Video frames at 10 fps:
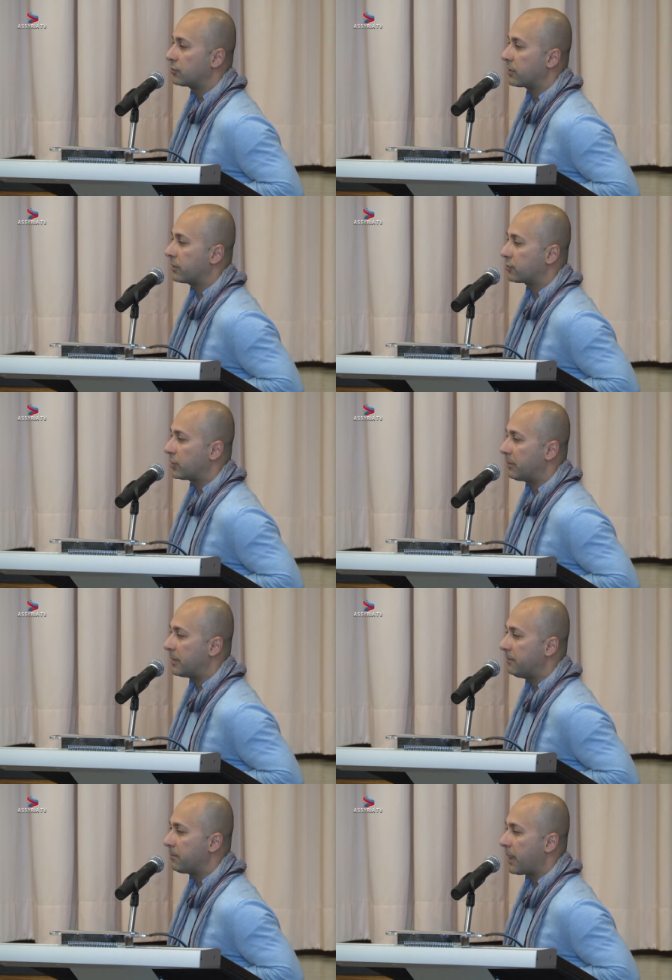the
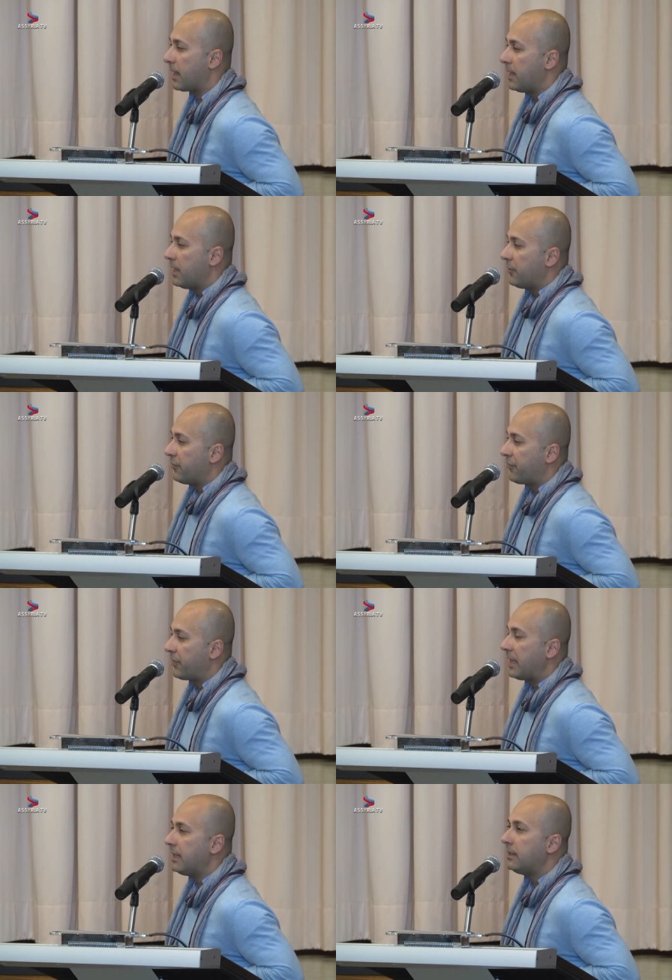trauma,
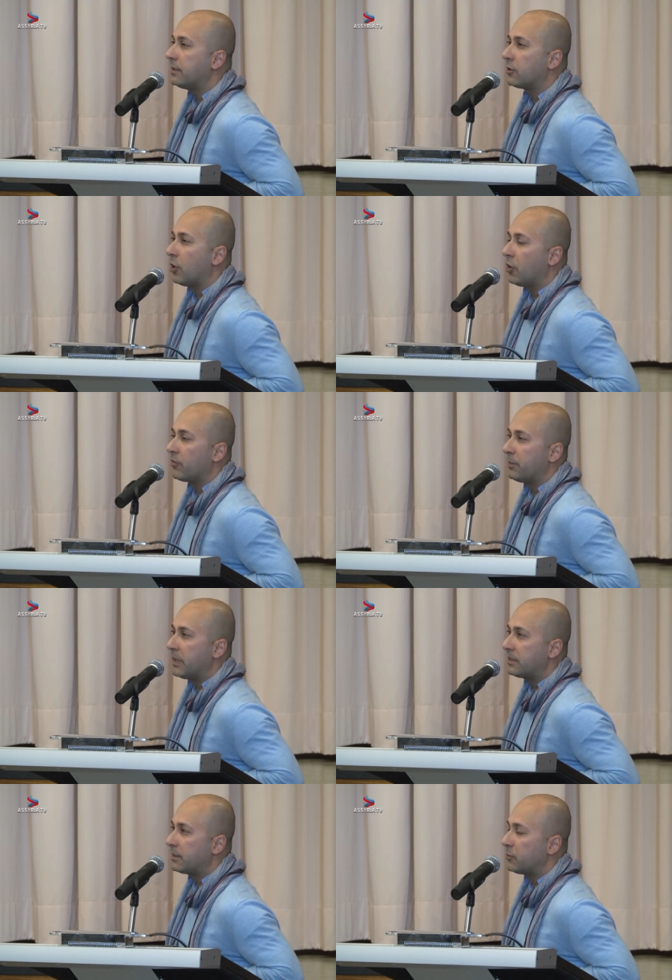failure of
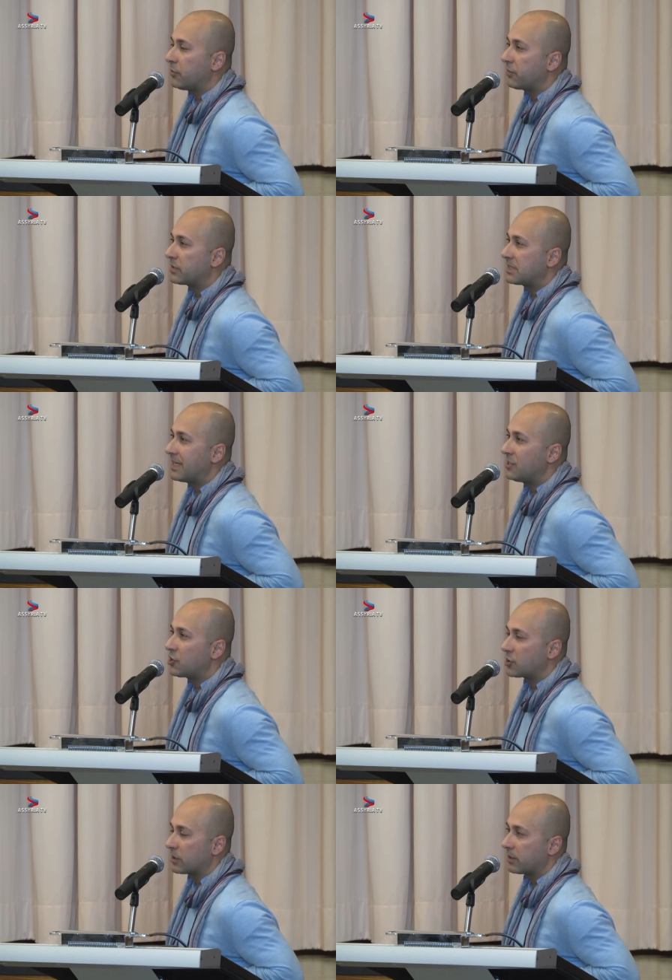
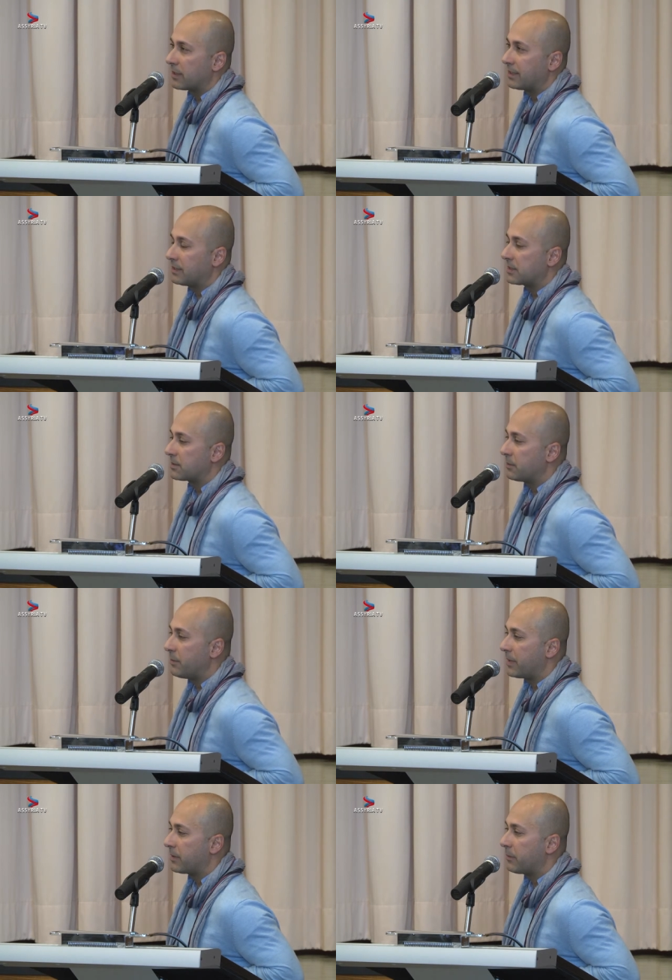metamorphization, that is
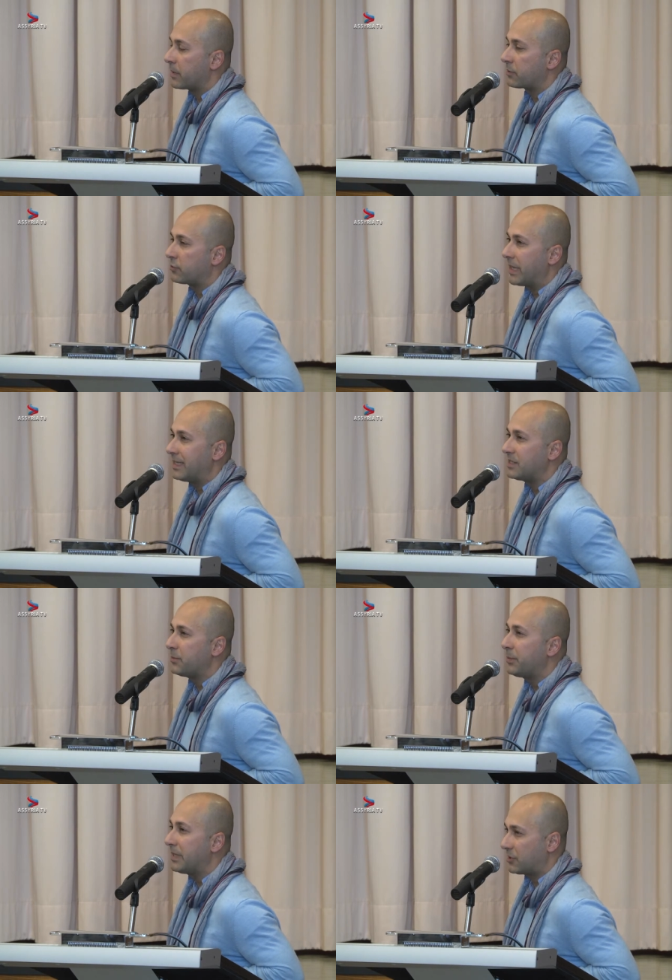
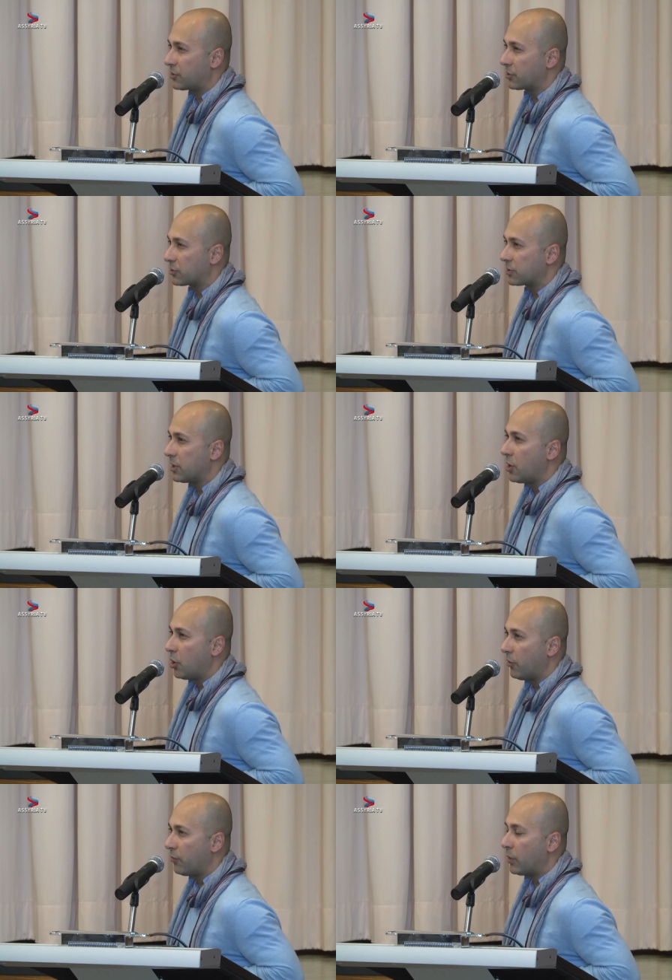creating pictures
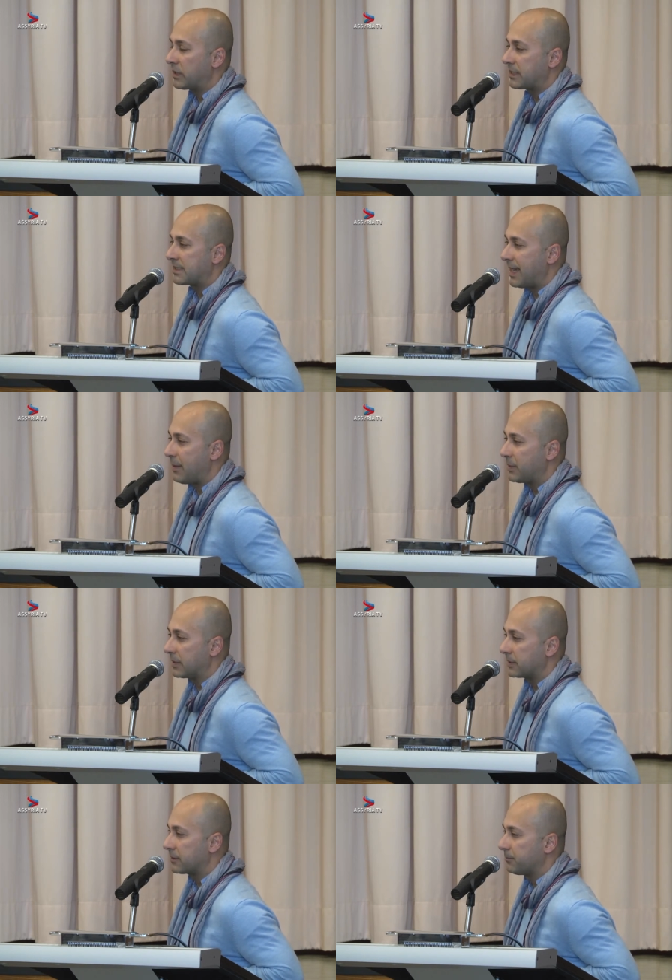of what has
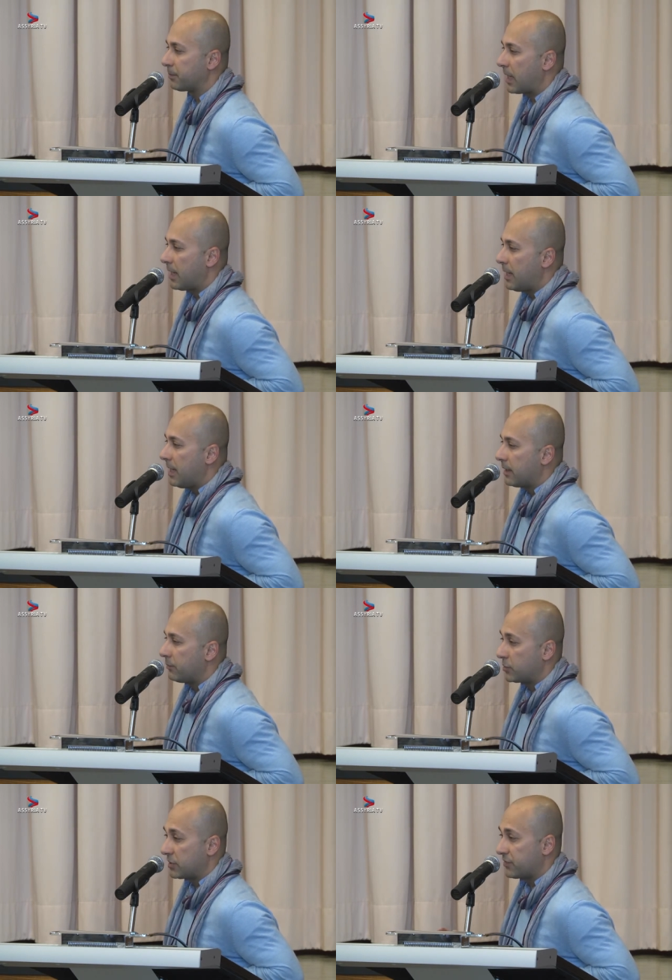happened,
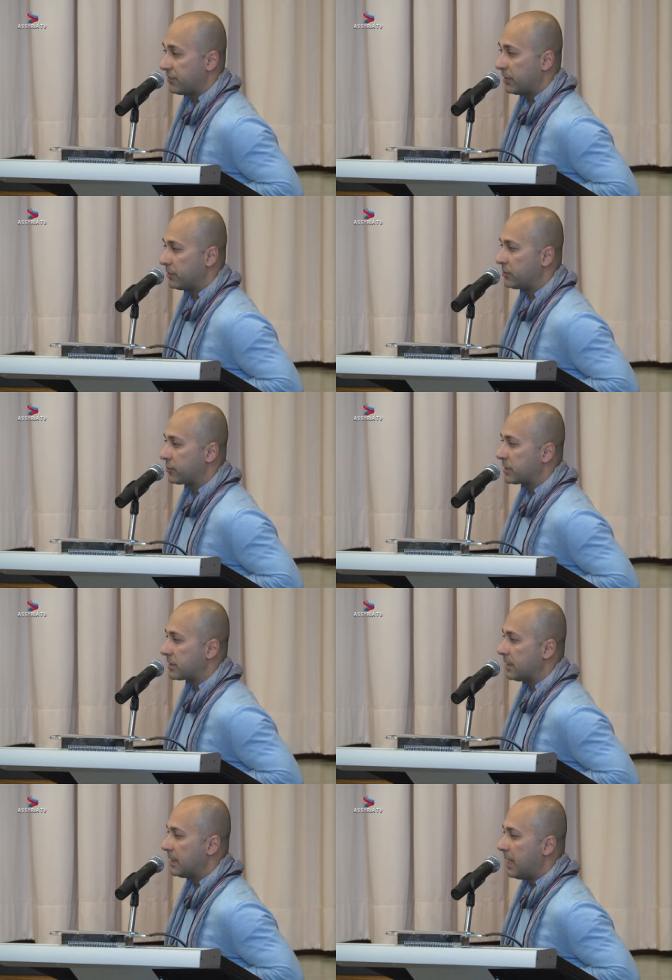which is very
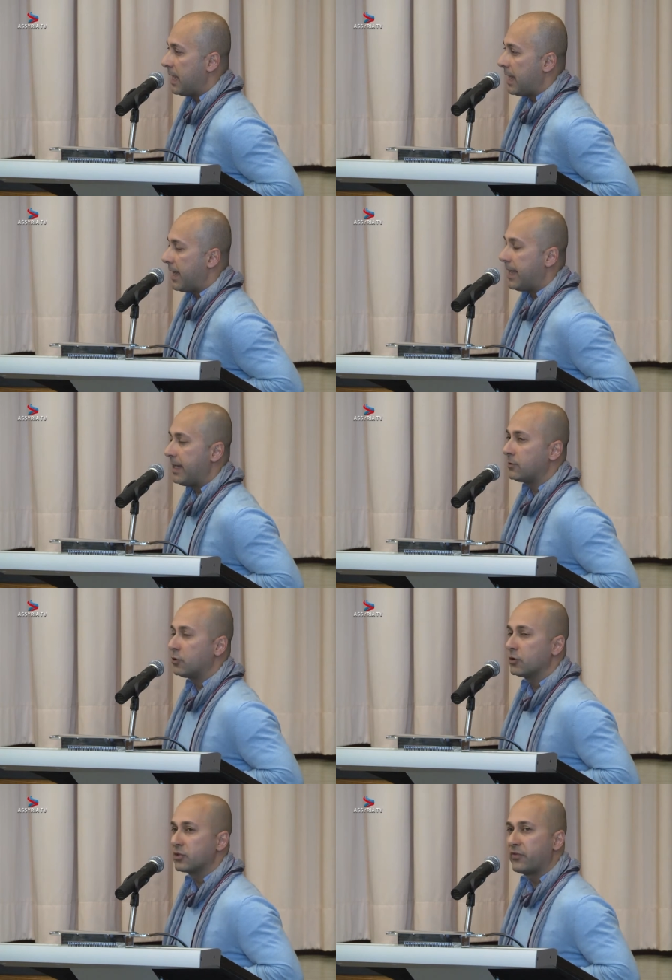interesting, and
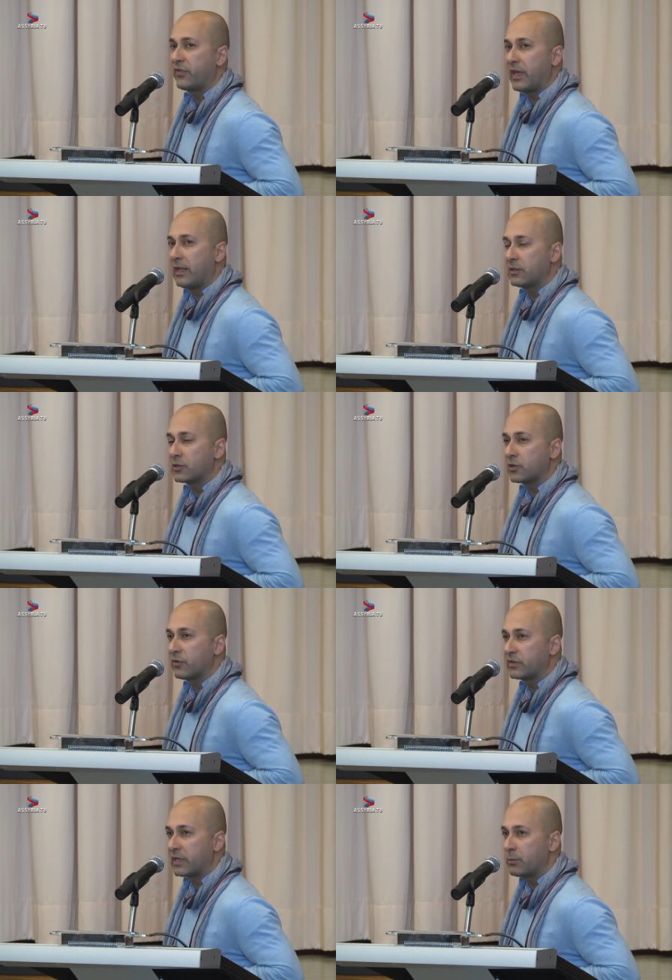also failures
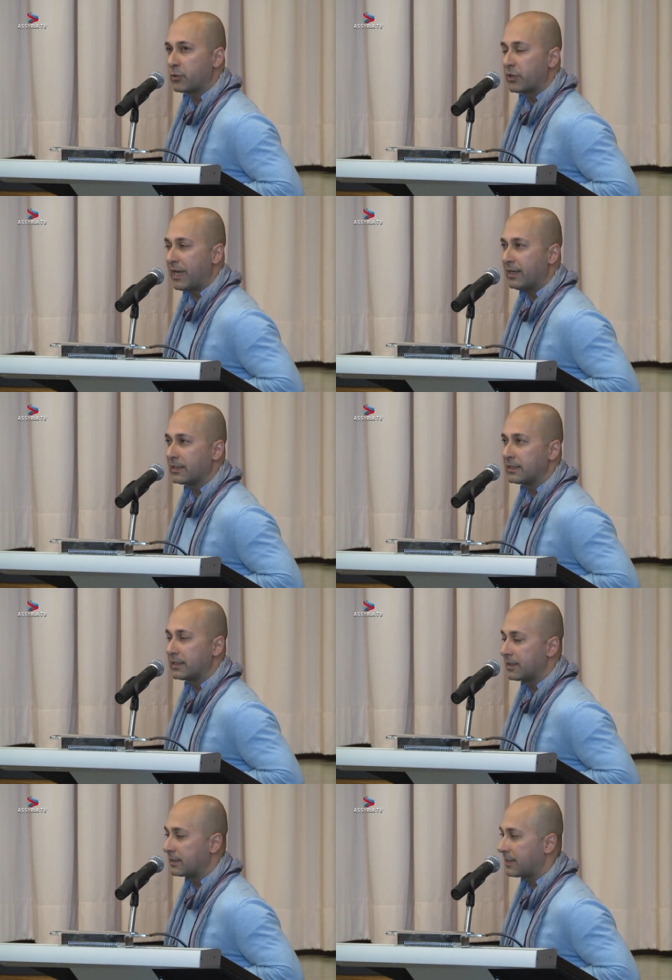of
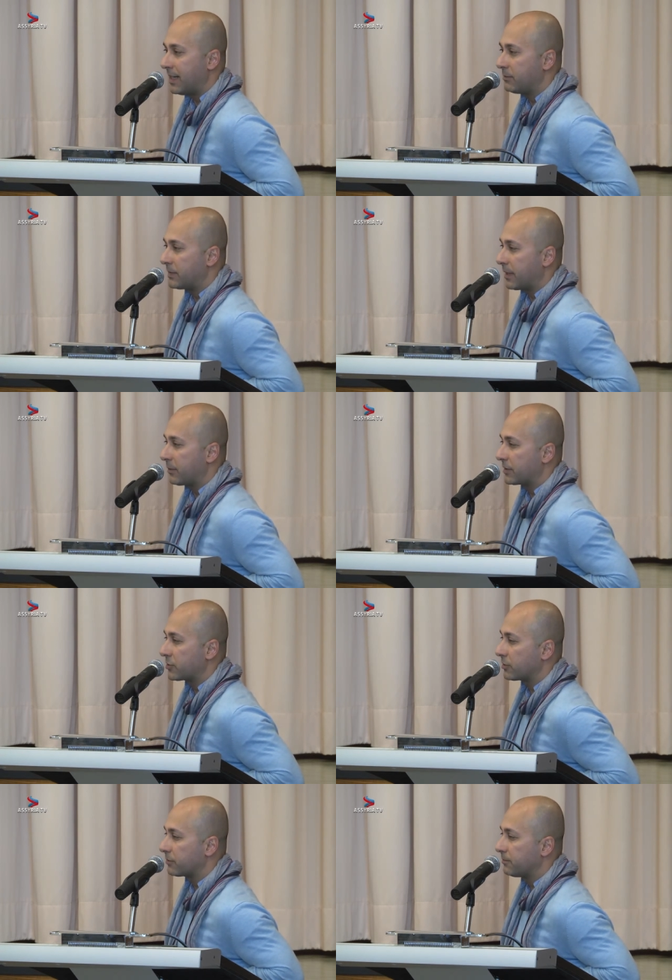temporality, the time
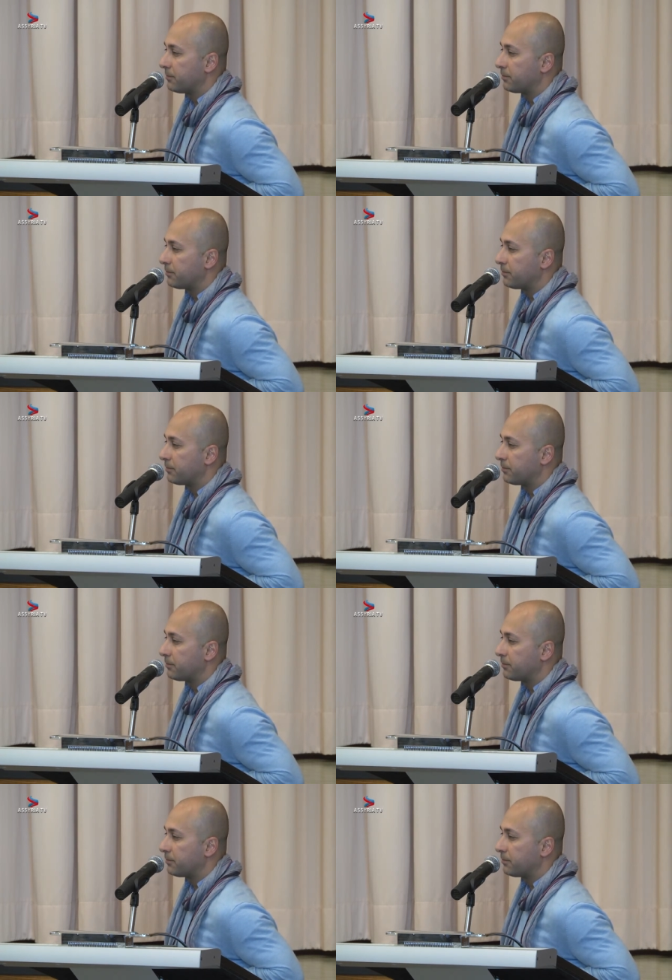dimension.